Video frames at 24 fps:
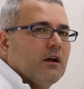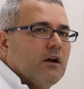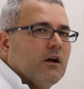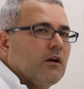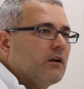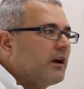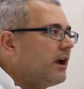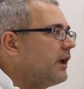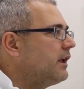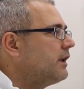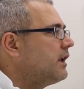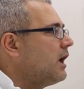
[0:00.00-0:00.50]

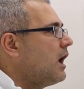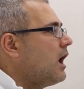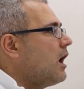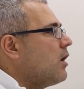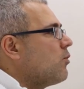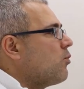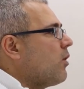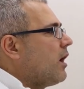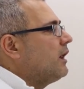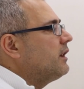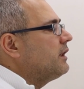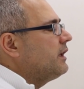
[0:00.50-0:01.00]
All right?
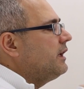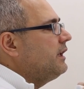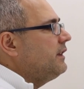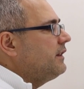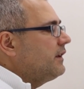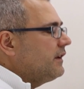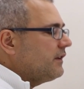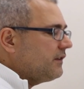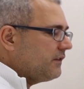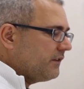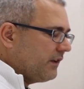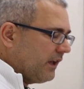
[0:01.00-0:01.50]
Well, in
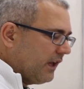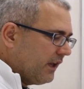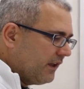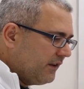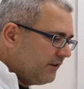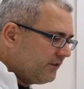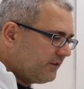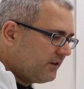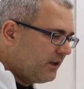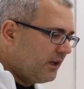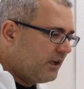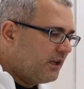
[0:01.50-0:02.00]
this
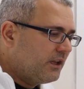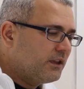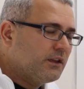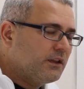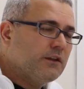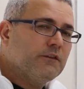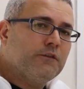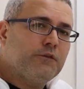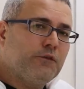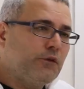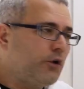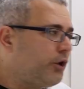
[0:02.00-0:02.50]
case,
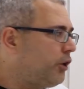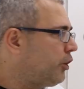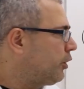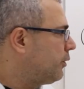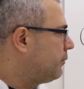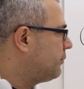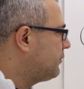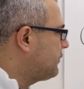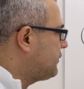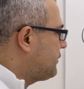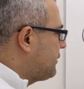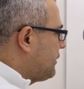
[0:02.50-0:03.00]
if
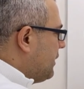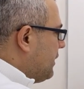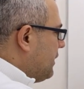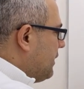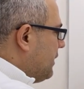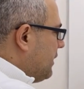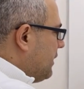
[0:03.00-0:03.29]
firms